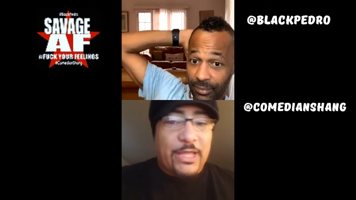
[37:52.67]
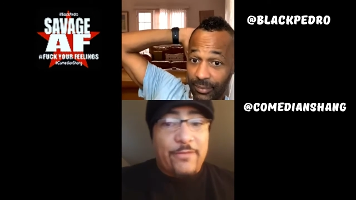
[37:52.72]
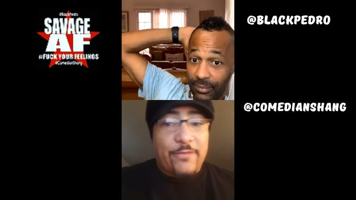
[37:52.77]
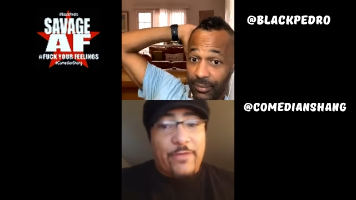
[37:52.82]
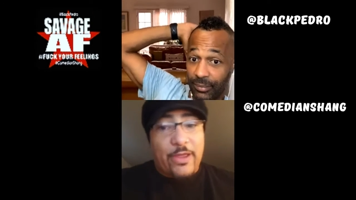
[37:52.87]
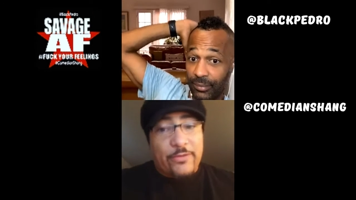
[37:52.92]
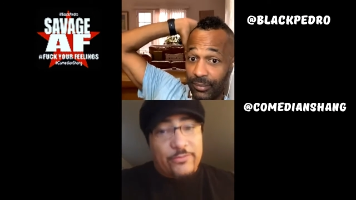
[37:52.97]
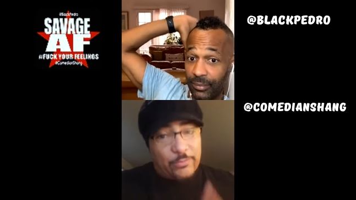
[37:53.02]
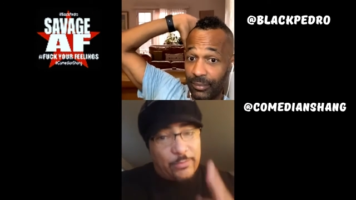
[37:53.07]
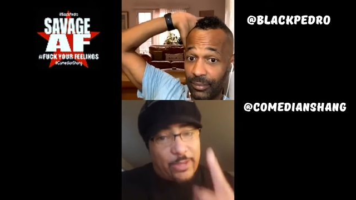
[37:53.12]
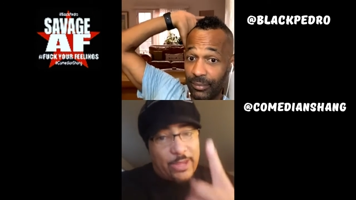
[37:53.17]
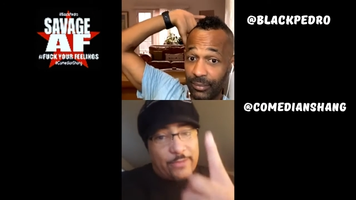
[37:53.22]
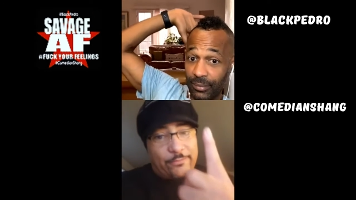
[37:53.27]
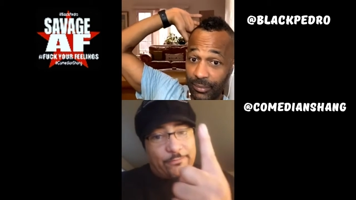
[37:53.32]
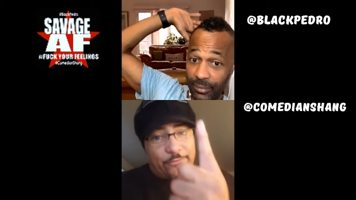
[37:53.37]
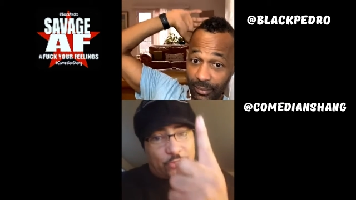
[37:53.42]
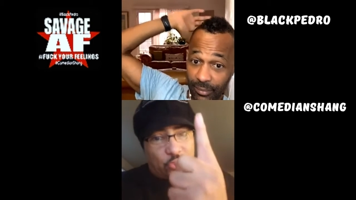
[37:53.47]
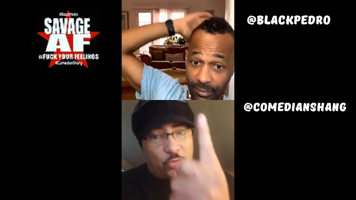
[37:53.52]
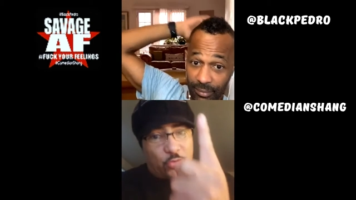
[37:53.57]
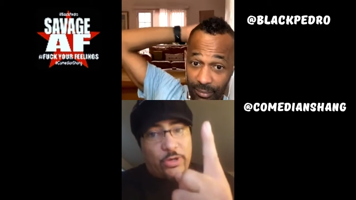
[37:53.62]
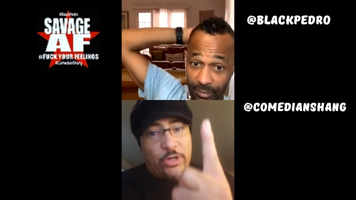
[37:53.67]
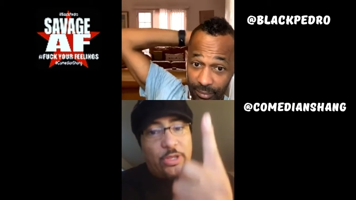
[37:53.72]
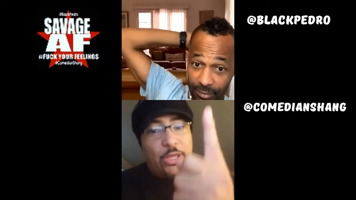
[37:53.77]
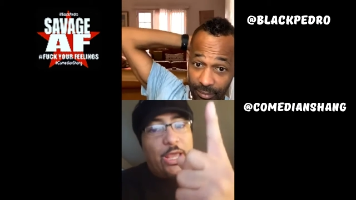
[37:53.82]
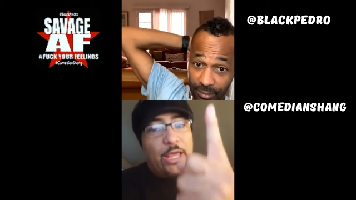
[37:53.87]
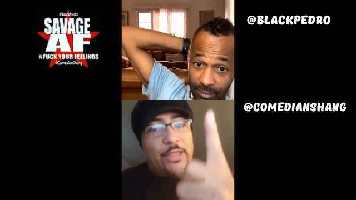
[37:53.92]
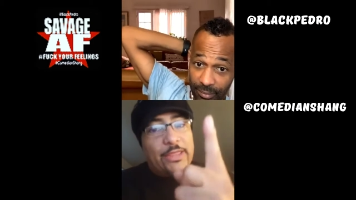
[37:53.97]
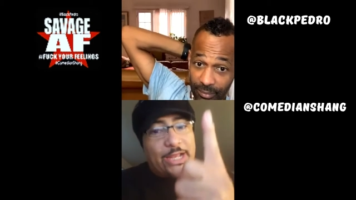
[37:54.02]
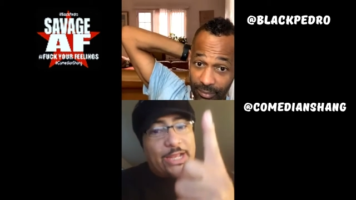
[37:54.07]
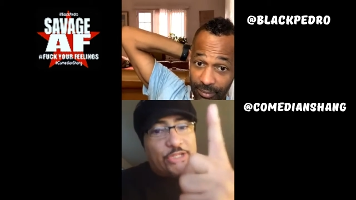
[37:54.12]
Speaker 1: Make sure that
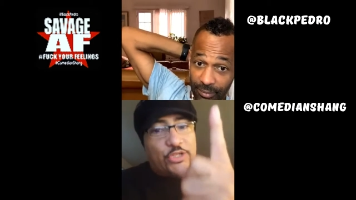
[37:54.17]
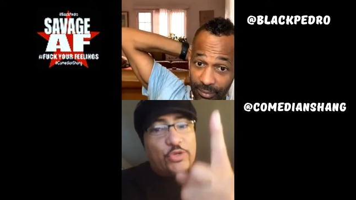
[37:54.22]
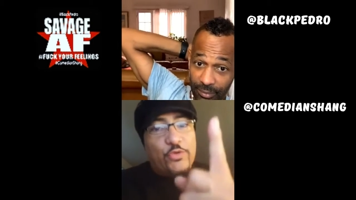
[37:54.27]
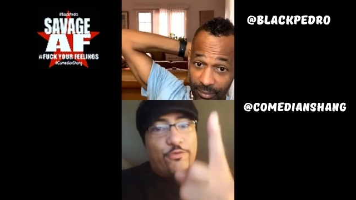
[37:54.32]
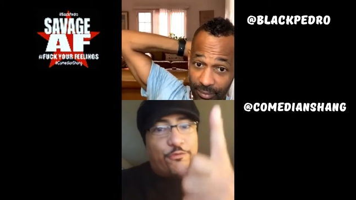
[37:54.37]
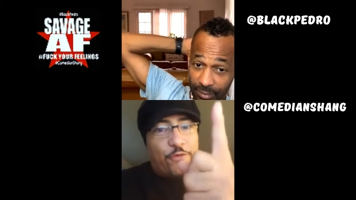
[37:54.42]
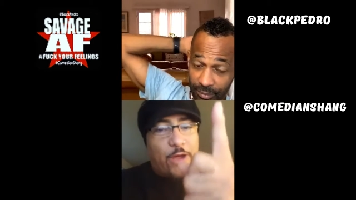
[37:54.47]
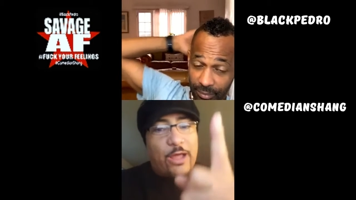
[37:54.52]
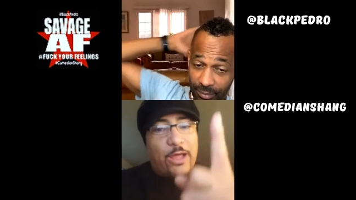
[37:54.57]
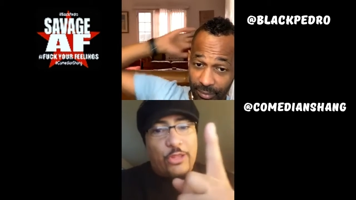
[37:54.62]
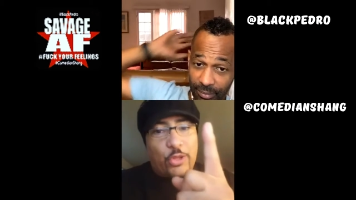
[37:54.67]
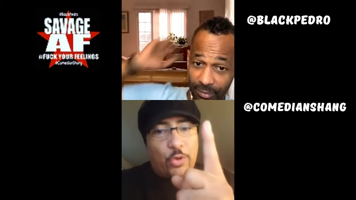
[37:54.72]
you follow